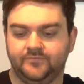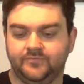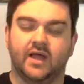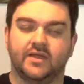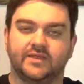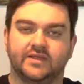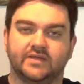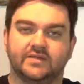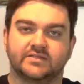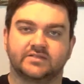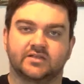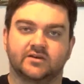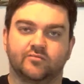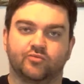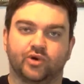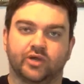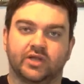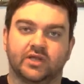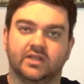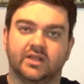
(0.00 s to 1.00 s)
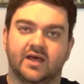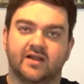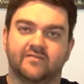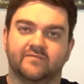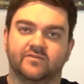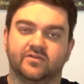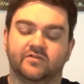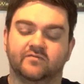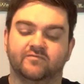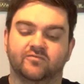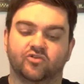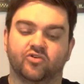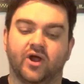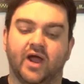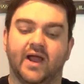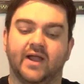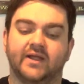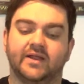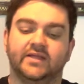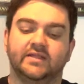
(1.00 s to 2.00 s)
I think it's going to bring a lot of good
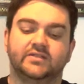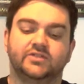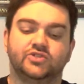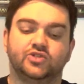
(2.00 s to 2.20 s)
variety